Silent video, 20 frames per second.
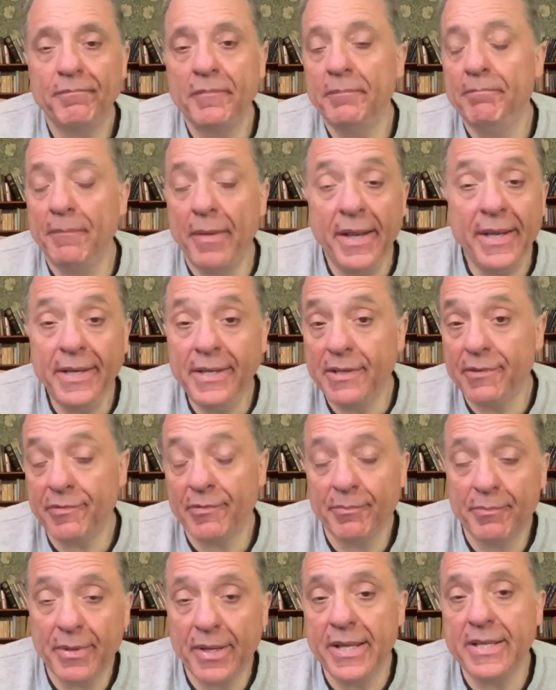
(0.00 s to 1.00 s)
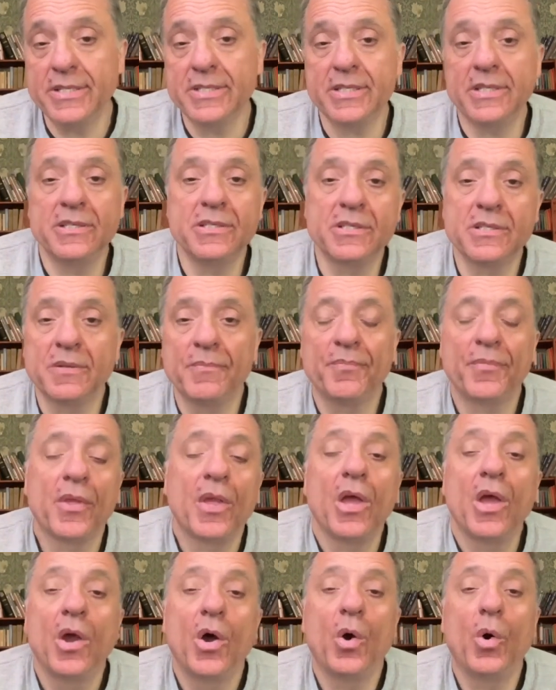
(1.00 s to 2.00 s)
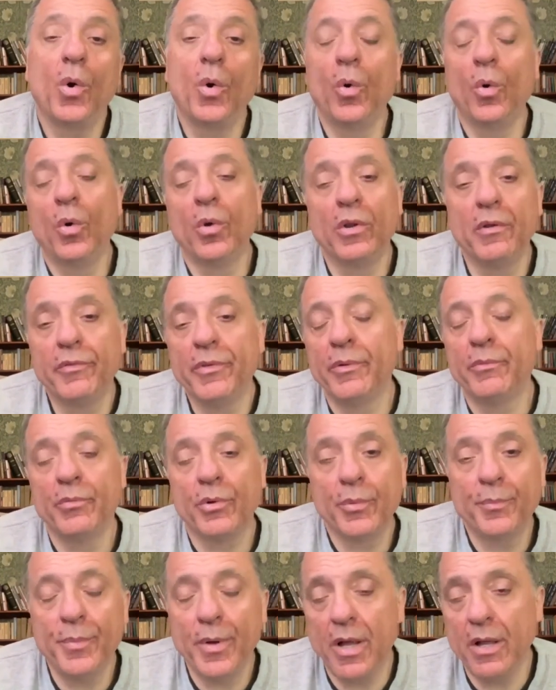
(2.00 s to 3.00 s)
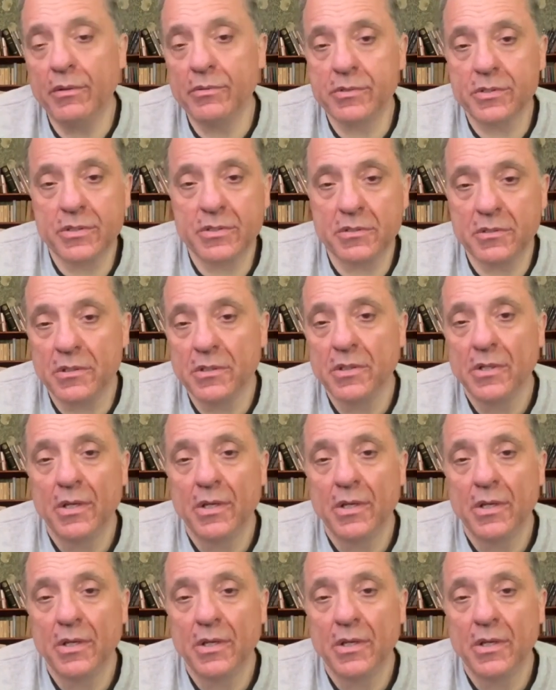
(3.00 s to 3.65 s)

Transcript: many different places, all of them repulsed.